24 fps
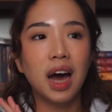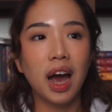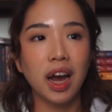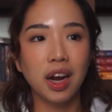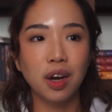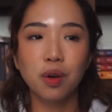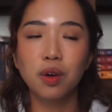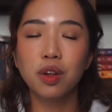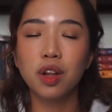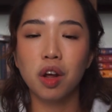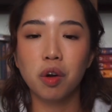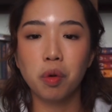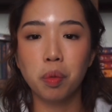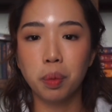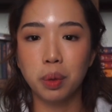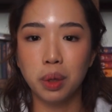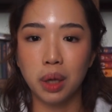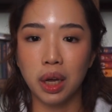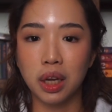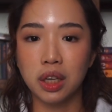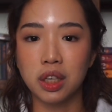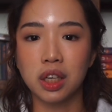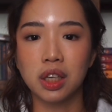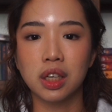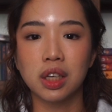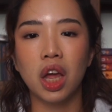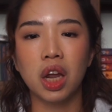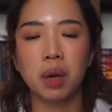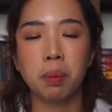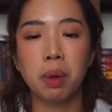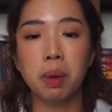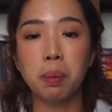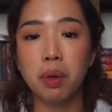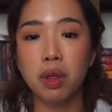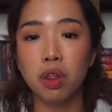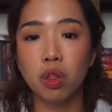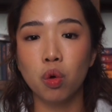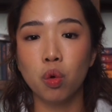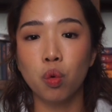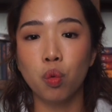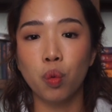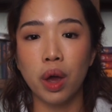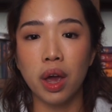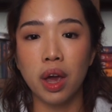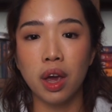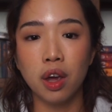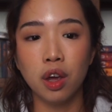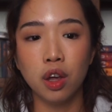I know a lot of people liked it, and maybe the
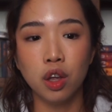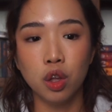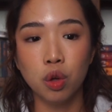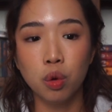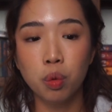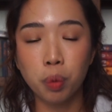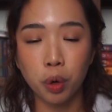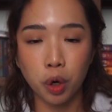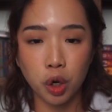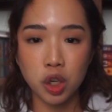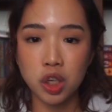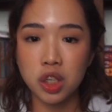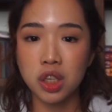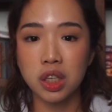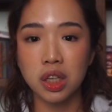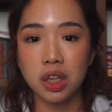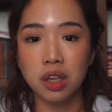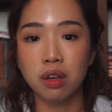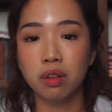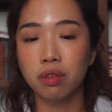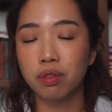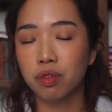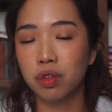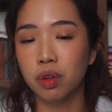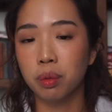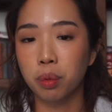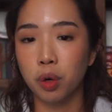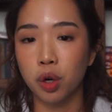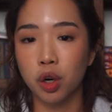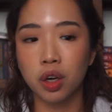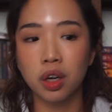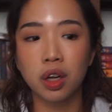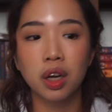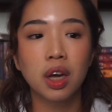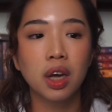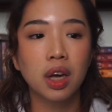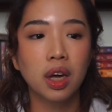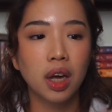way you perceive the book